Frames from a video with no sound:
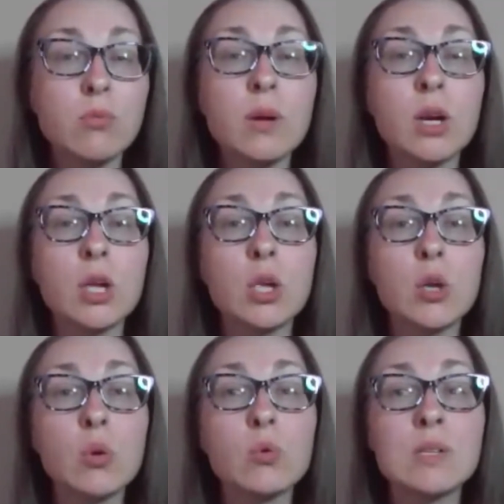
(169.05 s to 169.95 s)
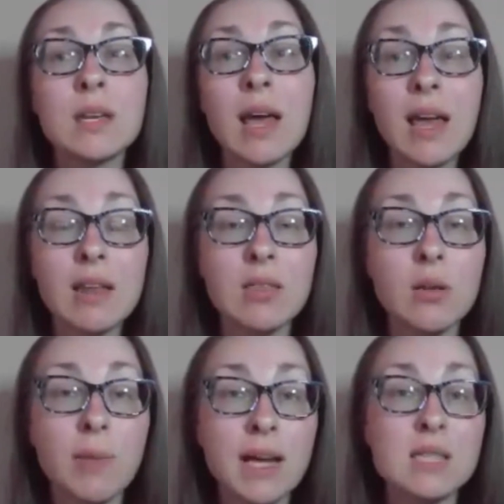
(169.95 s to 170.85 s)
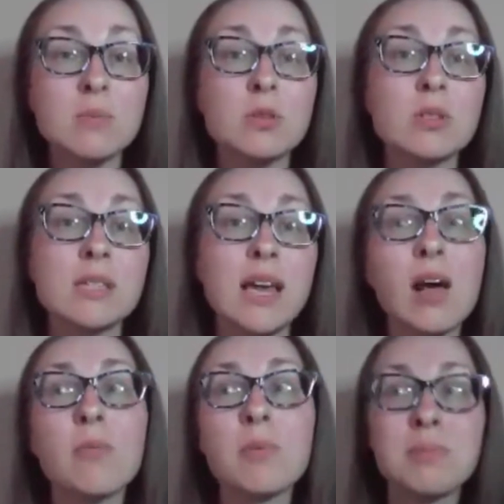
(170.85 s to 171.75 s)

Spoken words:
where you did anything possible to help